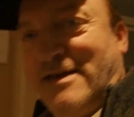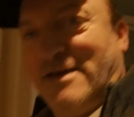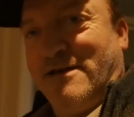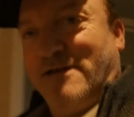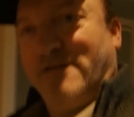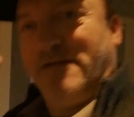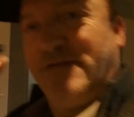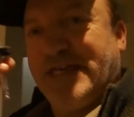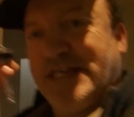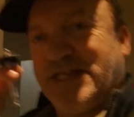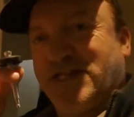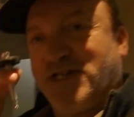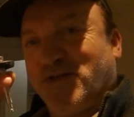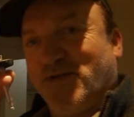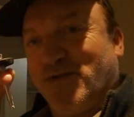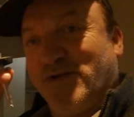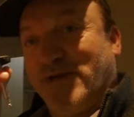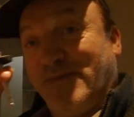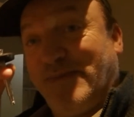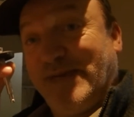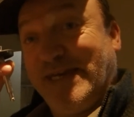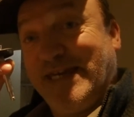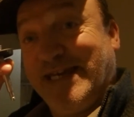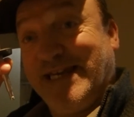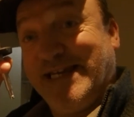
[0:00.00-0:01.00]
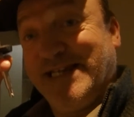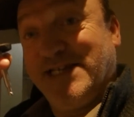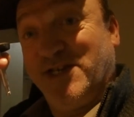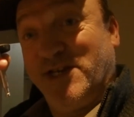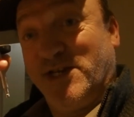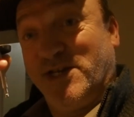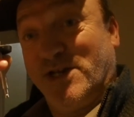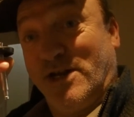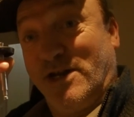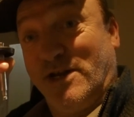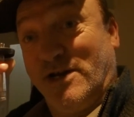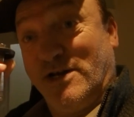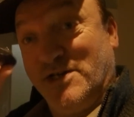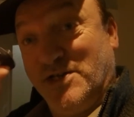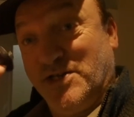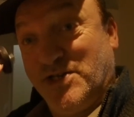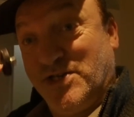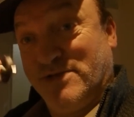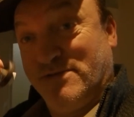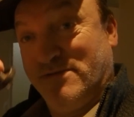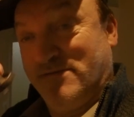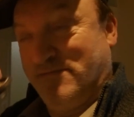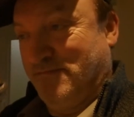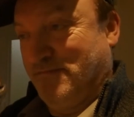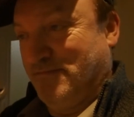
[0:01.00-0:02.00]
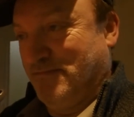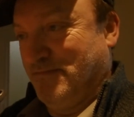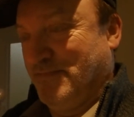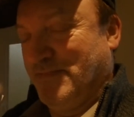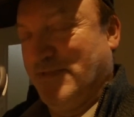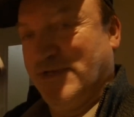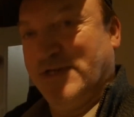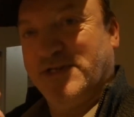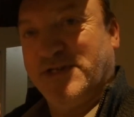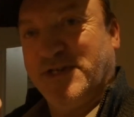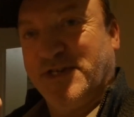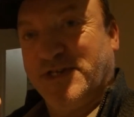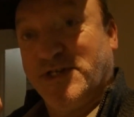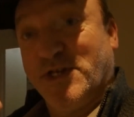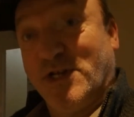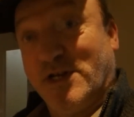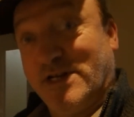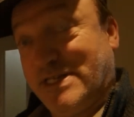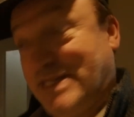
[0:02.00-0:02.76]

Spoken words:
This is going to be easy to lose, because it's not